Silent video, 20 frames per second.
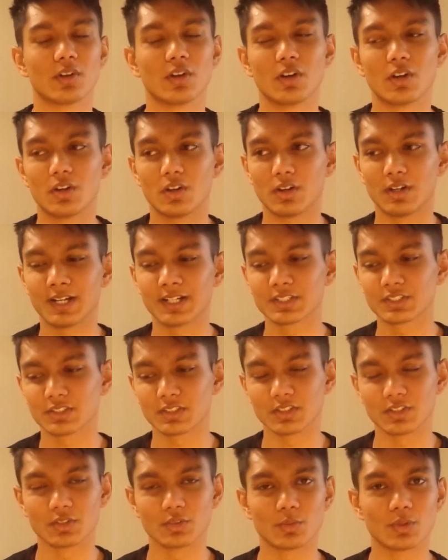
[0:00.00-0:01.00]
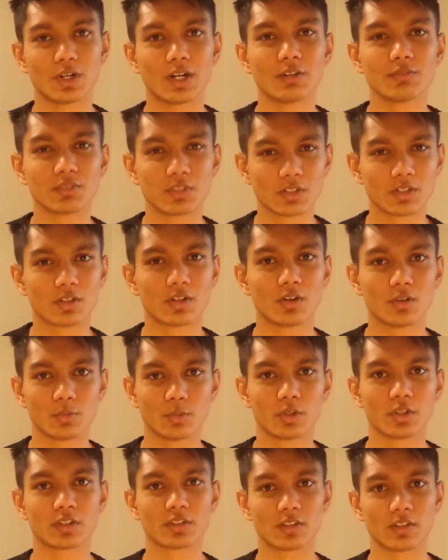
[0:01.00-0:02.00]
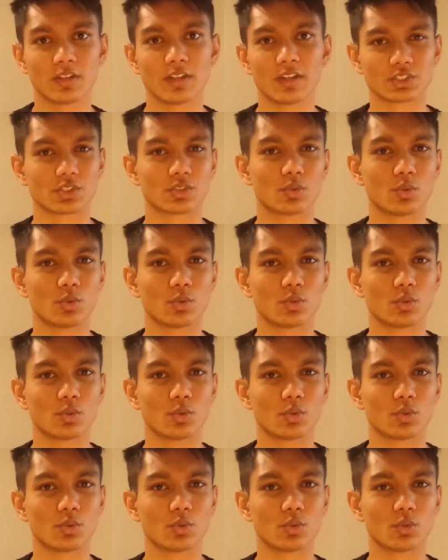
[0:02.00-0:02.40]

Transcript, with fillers: oh, actually, you know what? I've done a lot of work today.